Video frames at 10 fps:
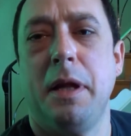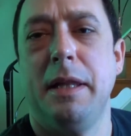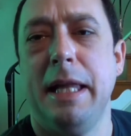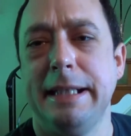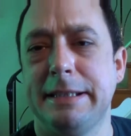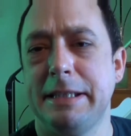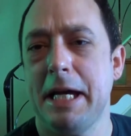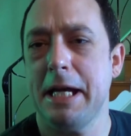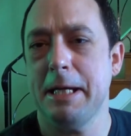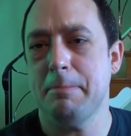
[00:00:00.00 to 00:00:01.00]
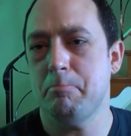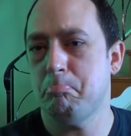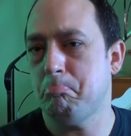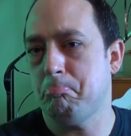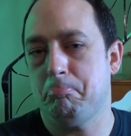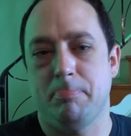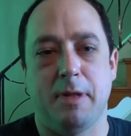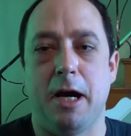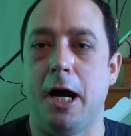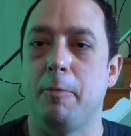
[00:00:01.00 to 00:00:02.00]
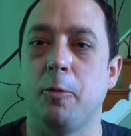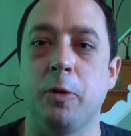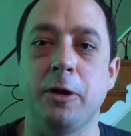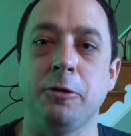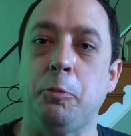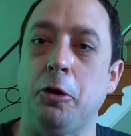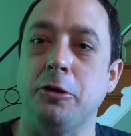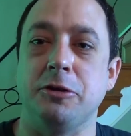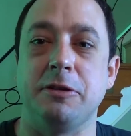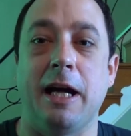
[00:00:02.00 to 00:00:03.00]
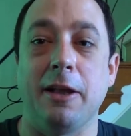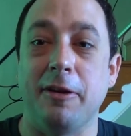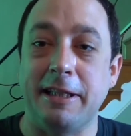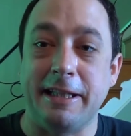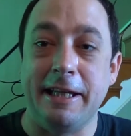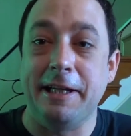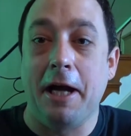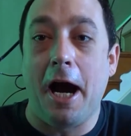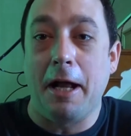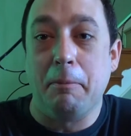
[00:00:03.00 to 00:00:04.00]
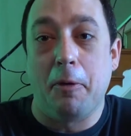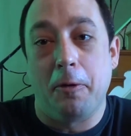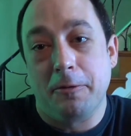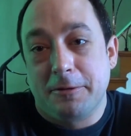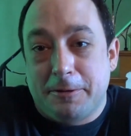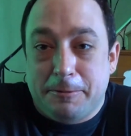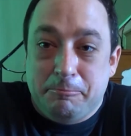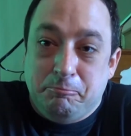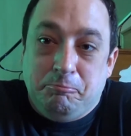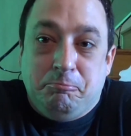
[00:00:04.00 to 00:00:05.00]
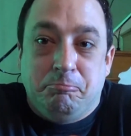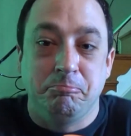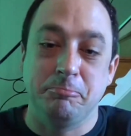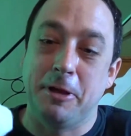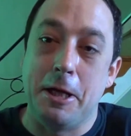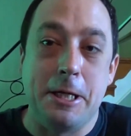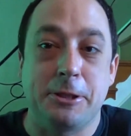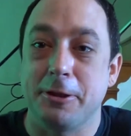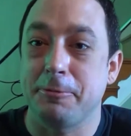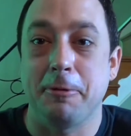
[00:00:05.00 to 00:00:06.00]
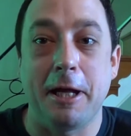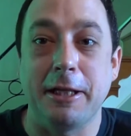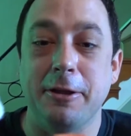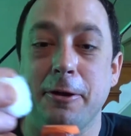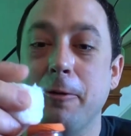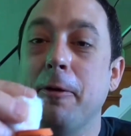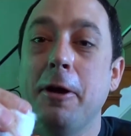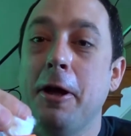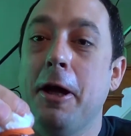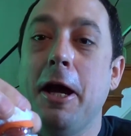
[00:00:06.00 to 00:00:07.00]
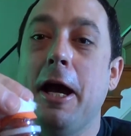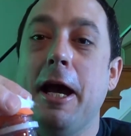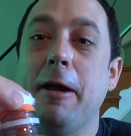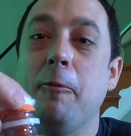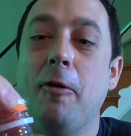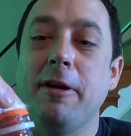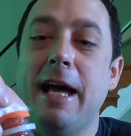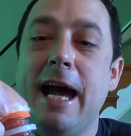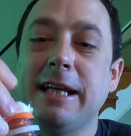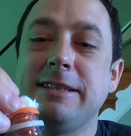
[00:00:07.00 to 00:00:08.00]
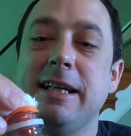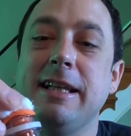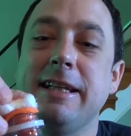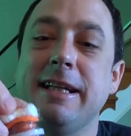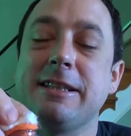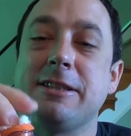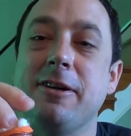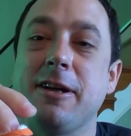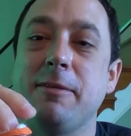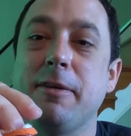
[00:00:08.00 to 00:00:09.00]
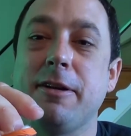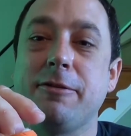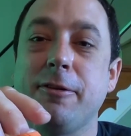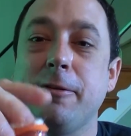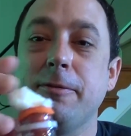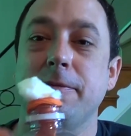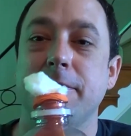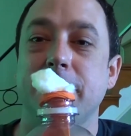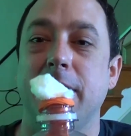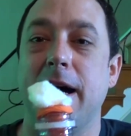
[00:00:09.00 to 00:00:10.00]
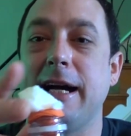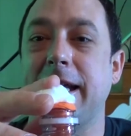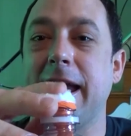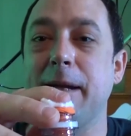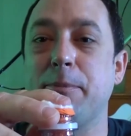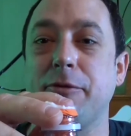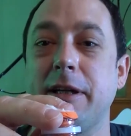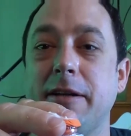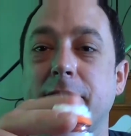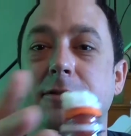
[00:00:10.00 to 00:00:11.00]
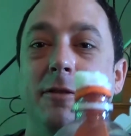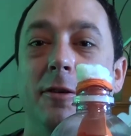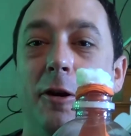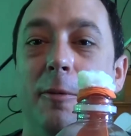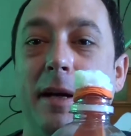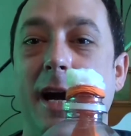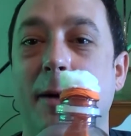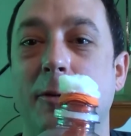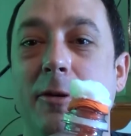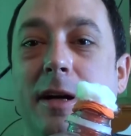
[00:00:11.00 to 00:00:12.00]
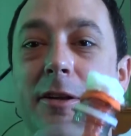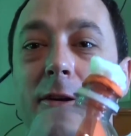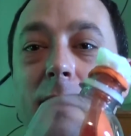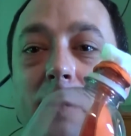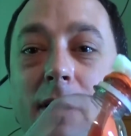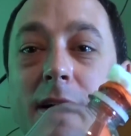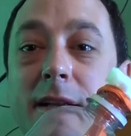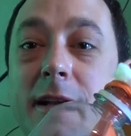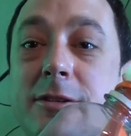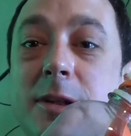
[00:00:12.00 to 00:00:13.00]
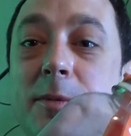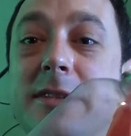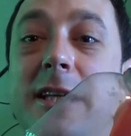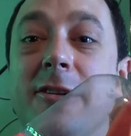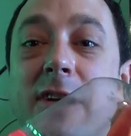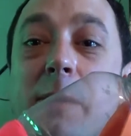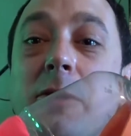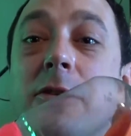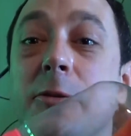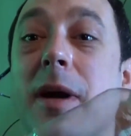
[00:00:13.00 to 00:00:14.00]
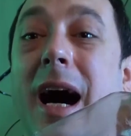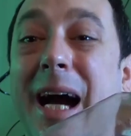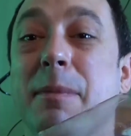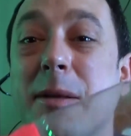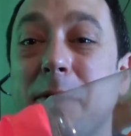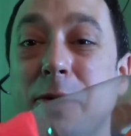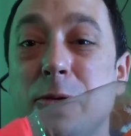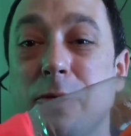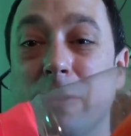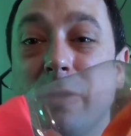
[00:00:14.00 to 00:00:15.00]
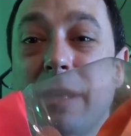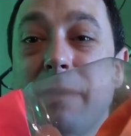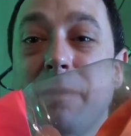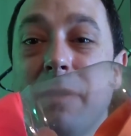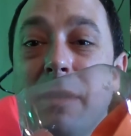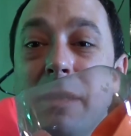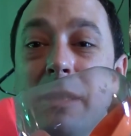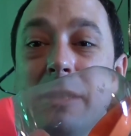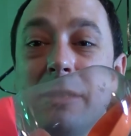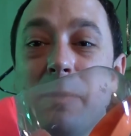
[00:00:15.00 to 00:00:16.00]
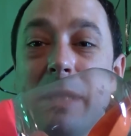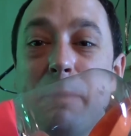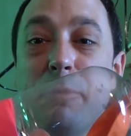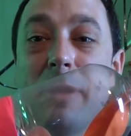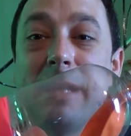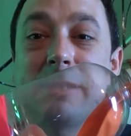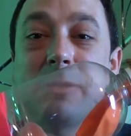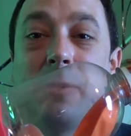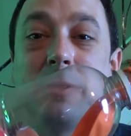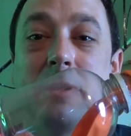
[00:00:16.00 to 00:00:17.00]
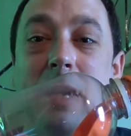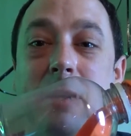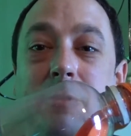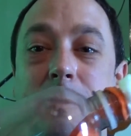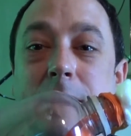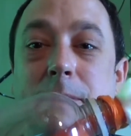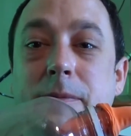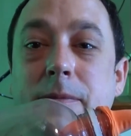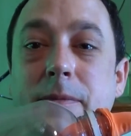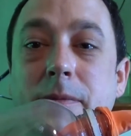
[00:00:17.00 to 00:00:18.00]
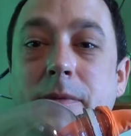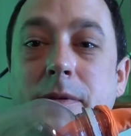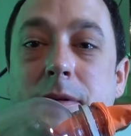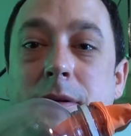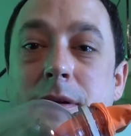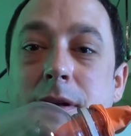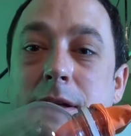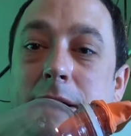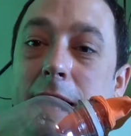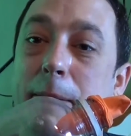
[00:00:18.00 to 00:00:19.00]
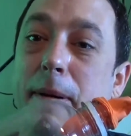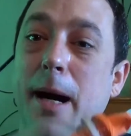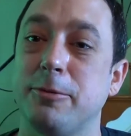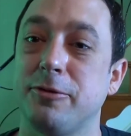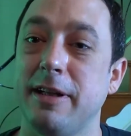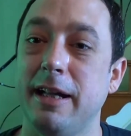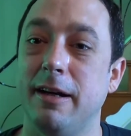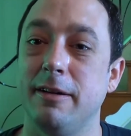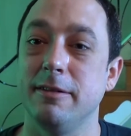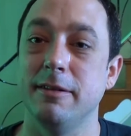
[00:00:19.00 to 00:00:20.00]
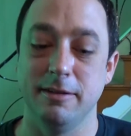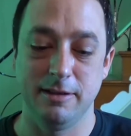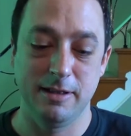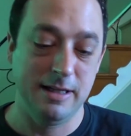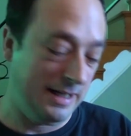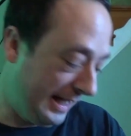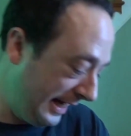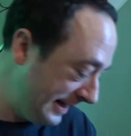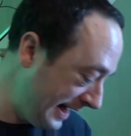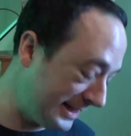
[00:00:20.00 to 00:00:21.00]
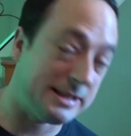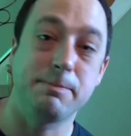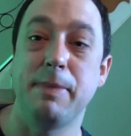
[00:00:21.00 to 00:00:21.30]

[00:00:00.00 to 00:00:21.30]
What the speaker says: let's say I'm a weird person and I like to eat cotton balls. It's just what I do. And one accidentally gets stuck in my throat. I can't breathe. Oh my God, what do? Now someone's they're able to do the Heimlich Maneuver, right? So when they press on the diaphragm, it pops right out. And that's